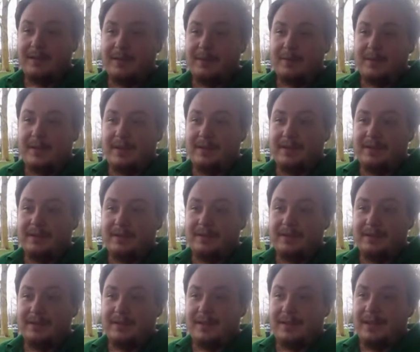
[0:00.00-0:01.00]
and
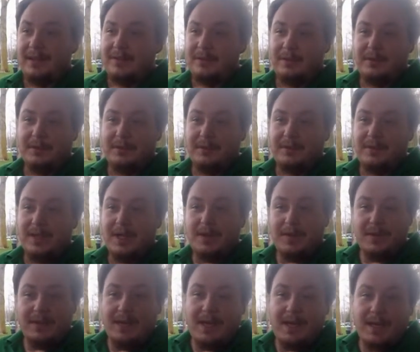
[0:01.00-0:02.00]
I know down
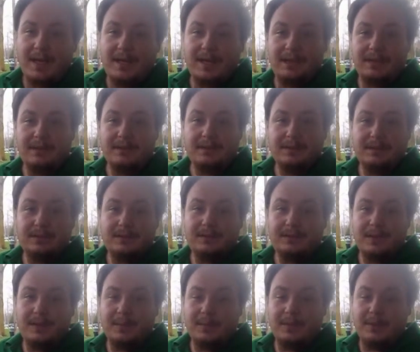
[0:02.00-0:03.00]
the line
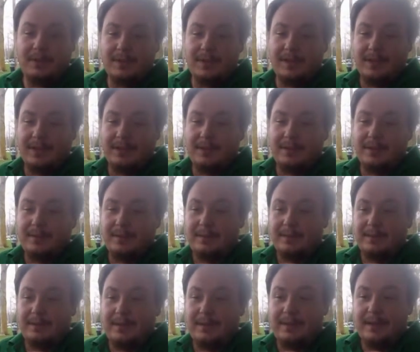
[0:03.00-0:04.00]
I'm going
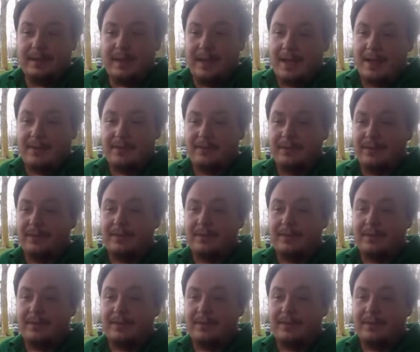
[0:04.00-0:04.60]
to have to